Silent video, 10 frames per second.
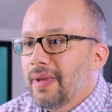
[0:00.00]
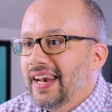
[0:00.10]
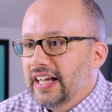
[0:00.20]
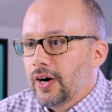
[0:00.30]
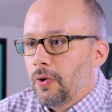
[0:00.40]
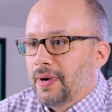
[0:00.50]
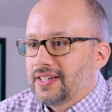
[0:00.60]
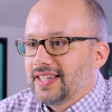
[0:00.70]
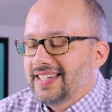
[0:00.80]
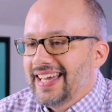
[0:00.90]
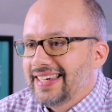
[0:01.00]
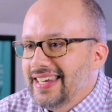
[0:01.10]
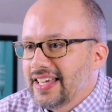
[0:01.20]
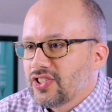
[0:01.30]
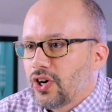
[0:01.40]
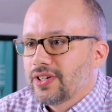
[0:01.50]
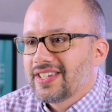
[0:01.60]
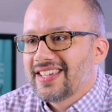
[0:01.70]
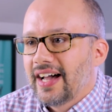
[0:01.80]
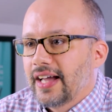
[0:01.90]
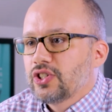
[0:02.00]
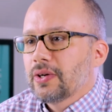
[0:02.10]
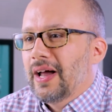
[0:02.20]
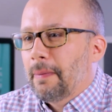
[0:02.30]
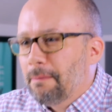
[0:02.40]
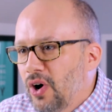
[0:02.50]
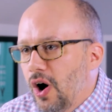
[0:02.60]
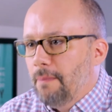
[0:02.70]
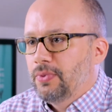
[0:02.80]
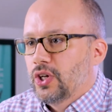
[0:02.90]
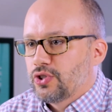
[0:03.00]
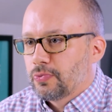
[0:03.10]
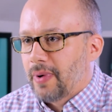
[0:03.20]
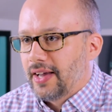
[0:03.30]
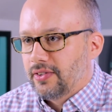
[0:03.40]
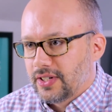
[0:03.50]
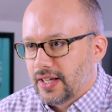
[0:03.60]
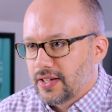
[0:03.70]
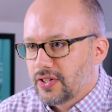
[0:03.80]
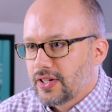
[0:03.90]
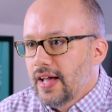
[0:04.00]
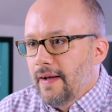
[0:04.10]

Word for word: Many chiropractic techniques are designed to kind of pump those spinal discs.